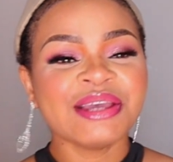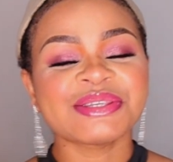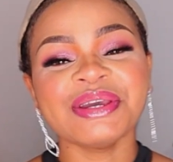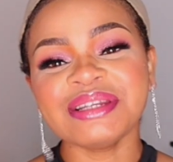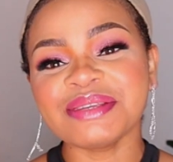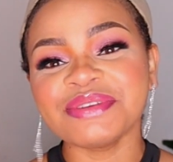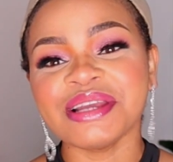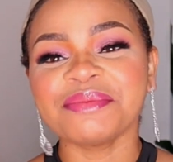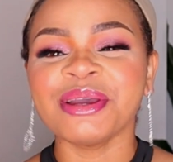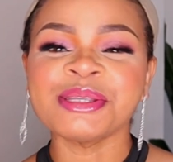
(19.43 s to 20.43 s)
So in this
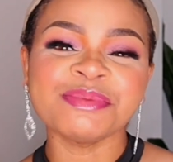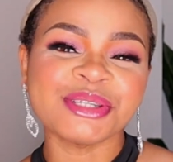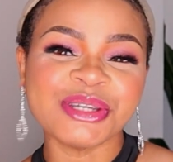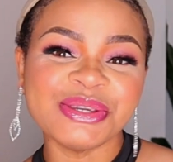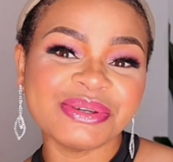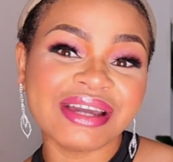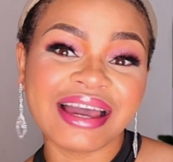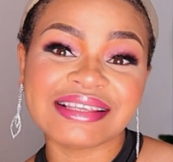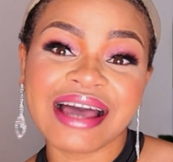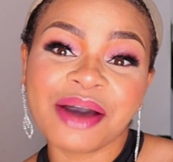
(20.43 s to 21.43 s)
video, I'm going to be showing you
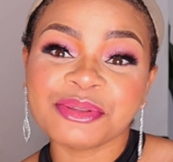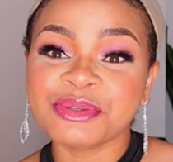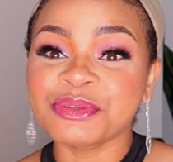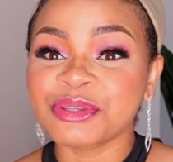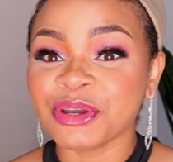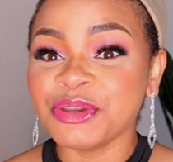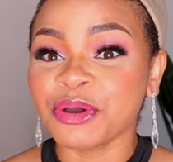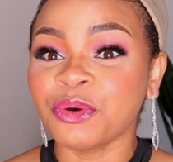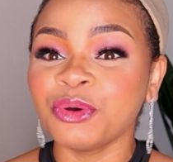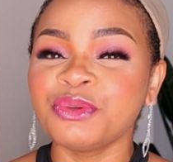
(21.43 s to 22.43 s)
guys how to turn
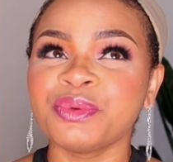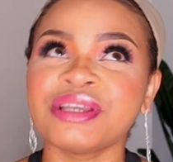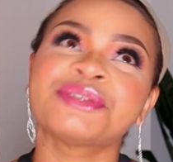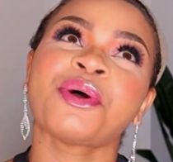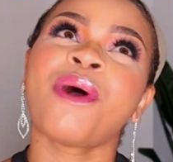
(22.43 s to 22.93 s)
your old wigs,